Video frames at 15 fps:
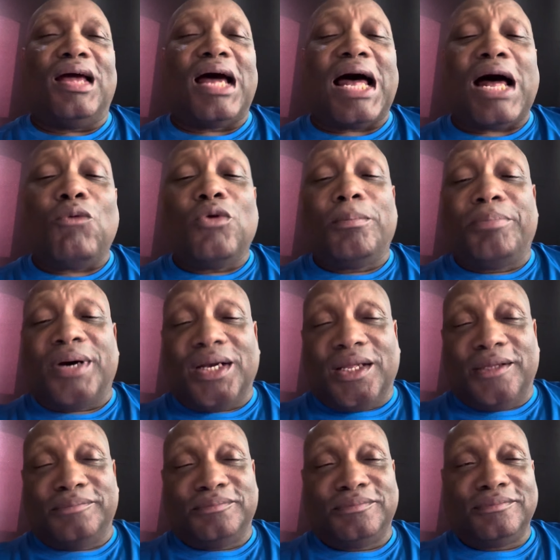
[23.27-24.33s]
our
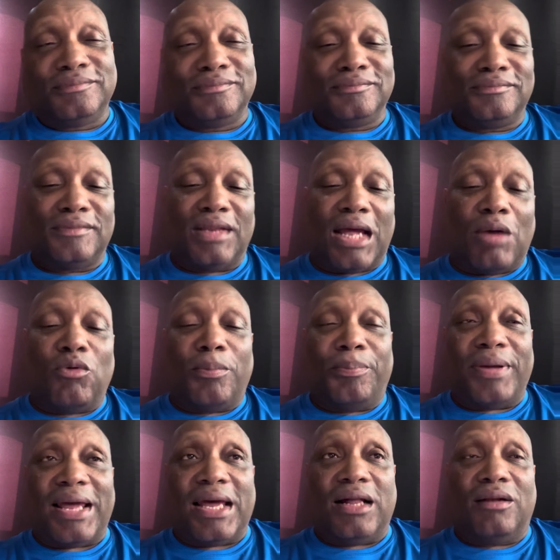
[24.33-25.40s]
buddy, our
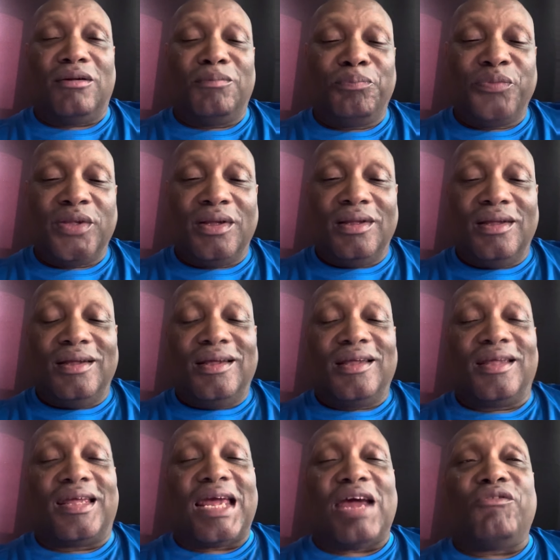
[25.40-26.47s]
pal,
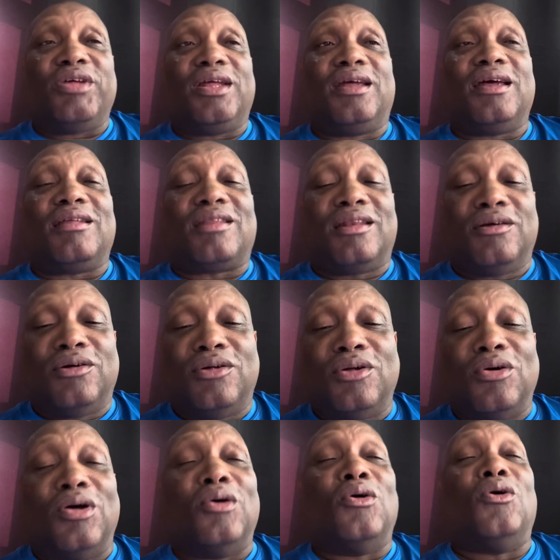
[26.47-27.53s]
Gary Gensler,
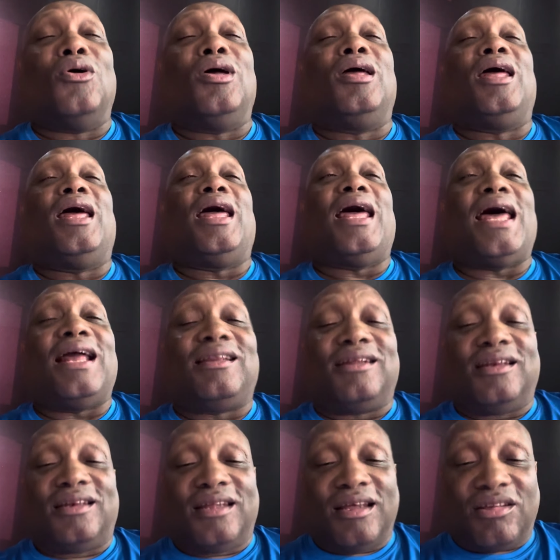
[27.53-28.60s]
had to
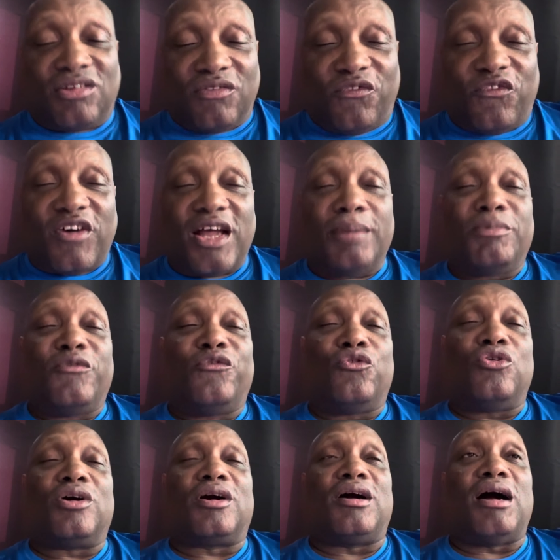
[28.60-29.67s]
testify
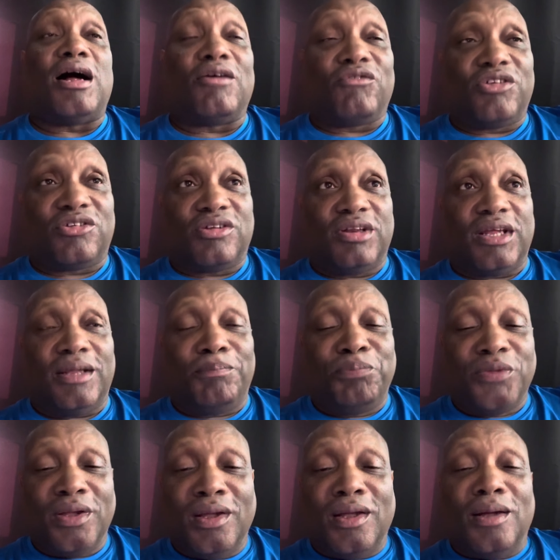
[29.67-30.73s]
before Congress today
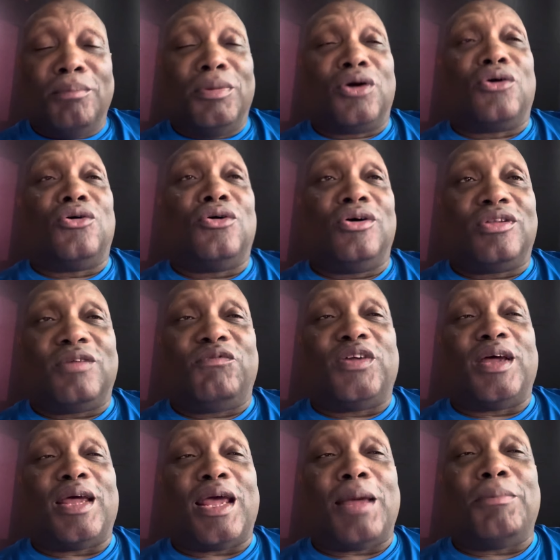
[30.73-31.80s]
because of
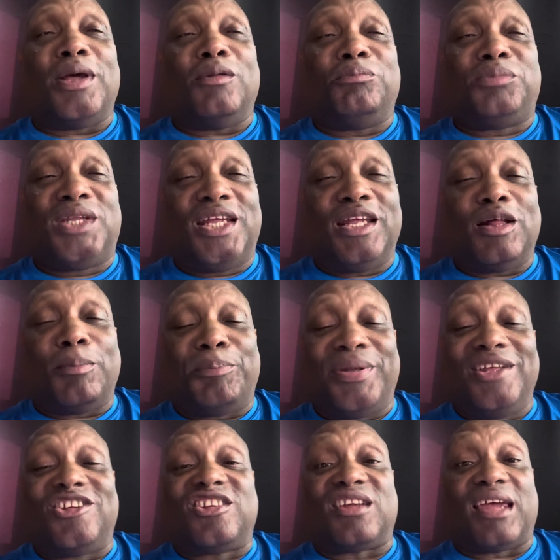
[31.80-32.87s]
the Mmtlp
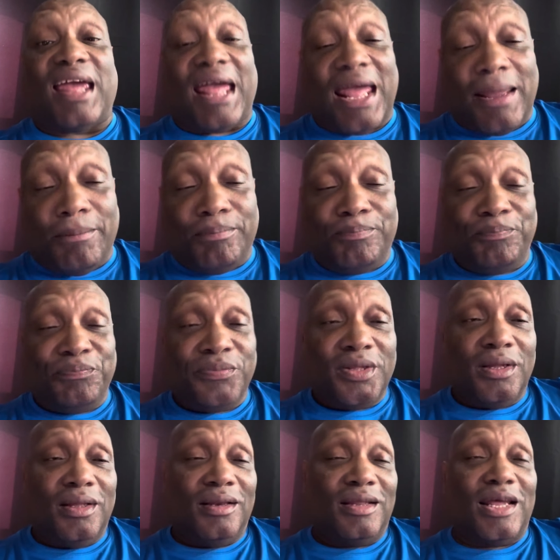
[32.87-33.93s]
scam,
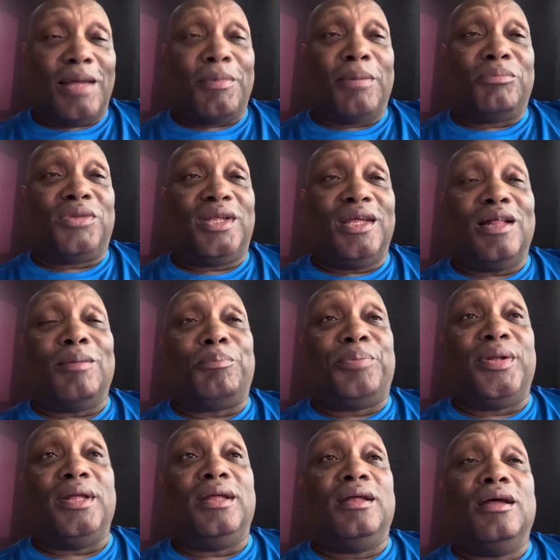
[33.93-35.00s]
the
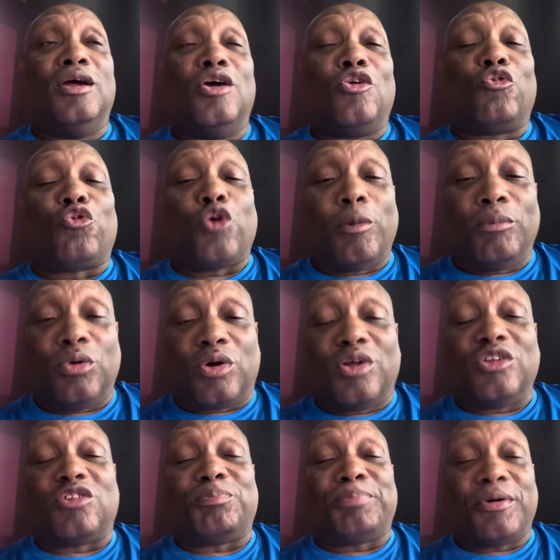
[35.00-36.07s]
Mmtlp criminal
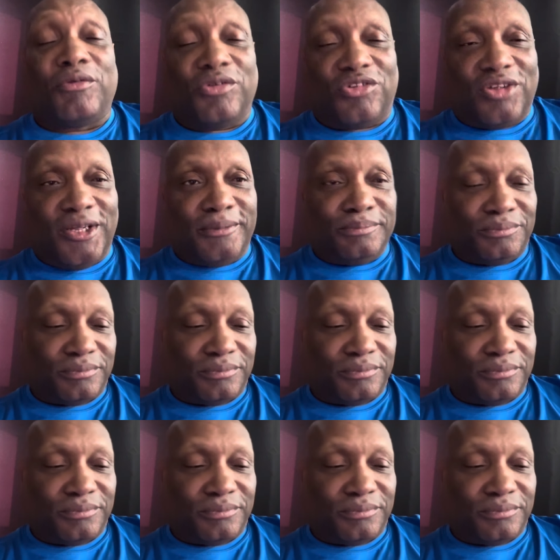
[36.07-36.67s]
conspiracy,